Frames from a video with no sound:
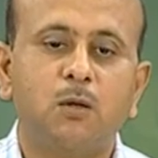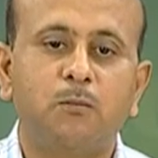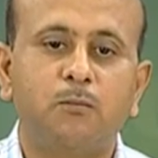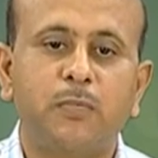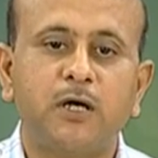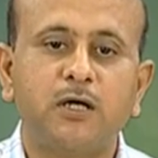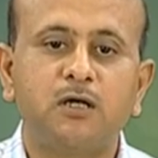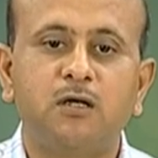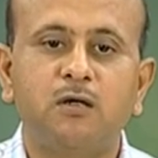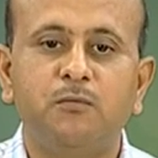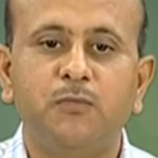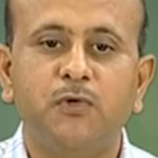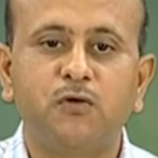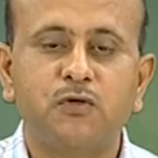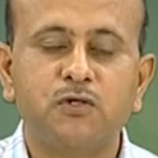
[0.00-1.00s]
but
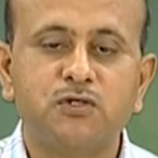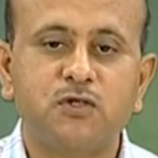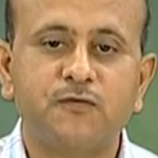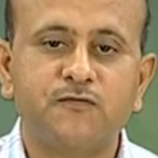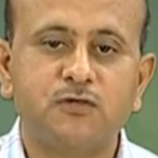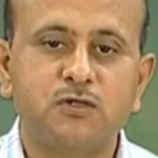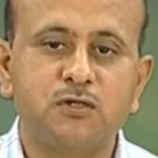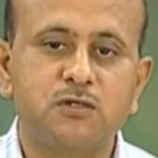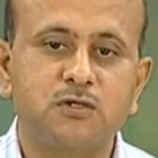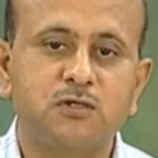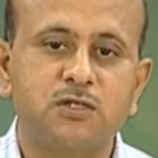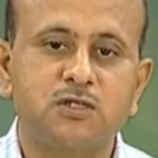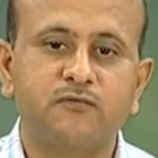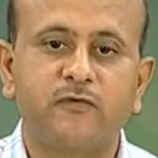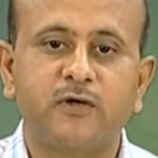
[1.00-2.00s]
because of certain
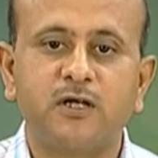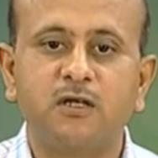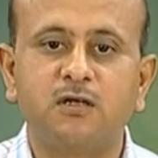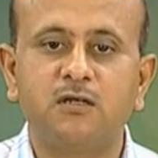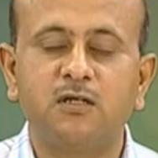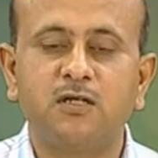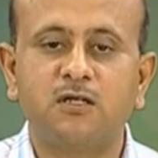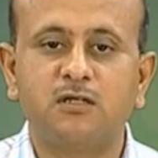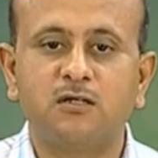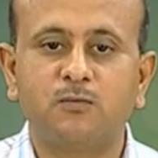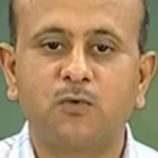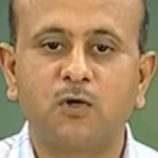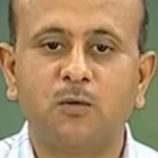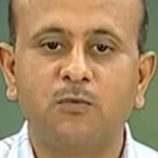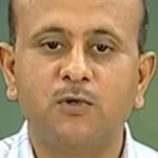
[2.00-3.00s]
spherical and other
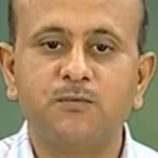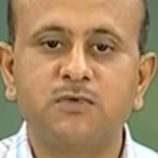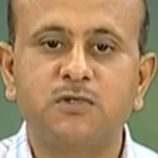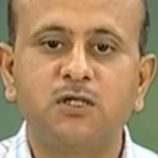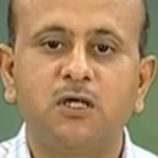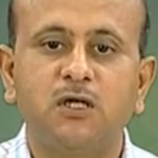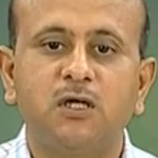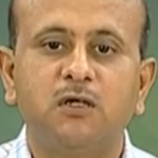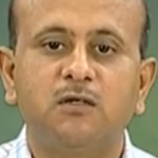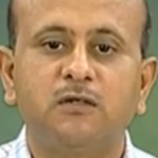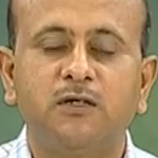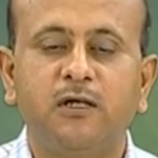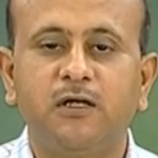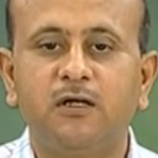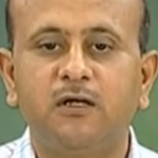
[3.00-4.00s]
problems
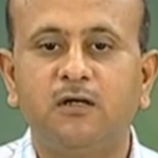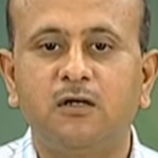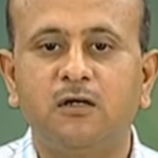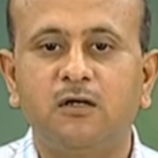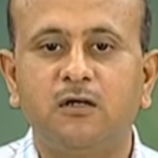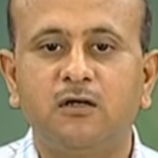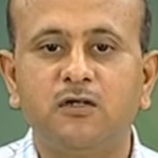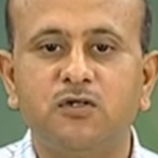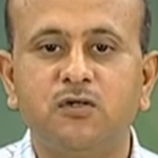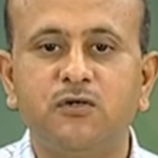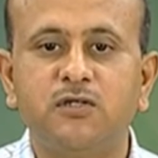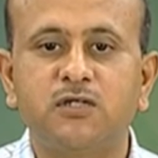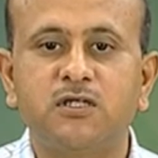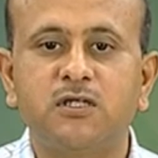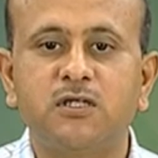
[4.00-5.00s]
their
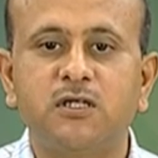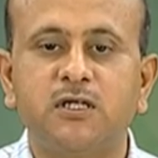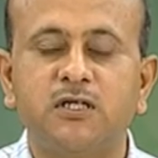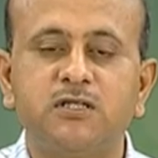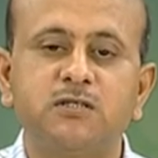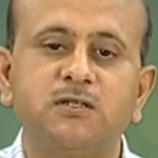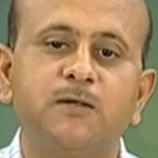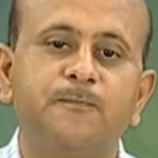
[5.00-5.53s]
resolution is